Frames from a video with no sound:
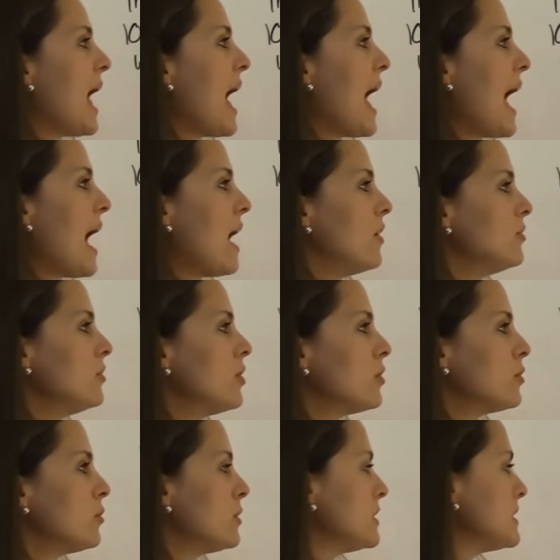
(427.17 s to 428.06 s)
How
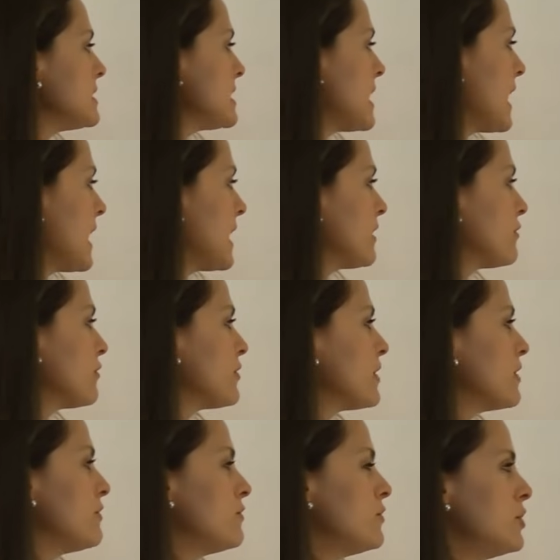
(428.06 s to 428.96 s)
long will it take for
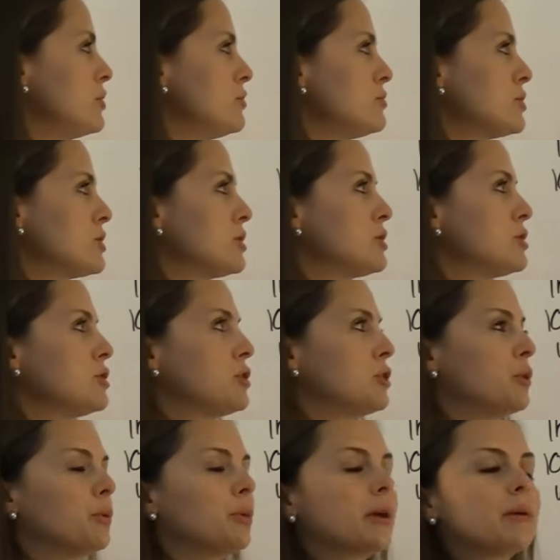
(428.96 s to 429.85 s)
the infusion
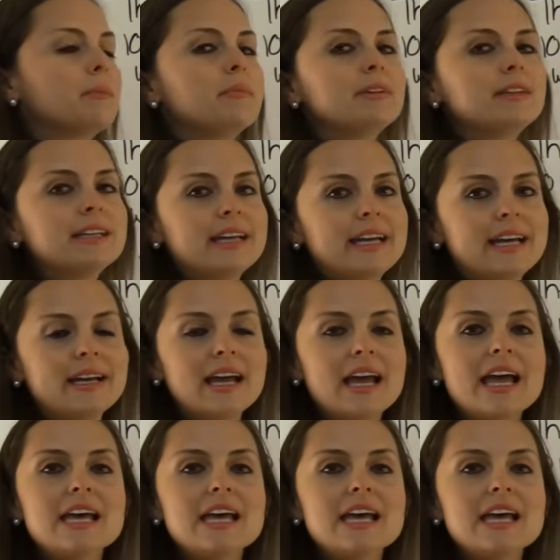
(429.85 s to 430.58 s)
to complete?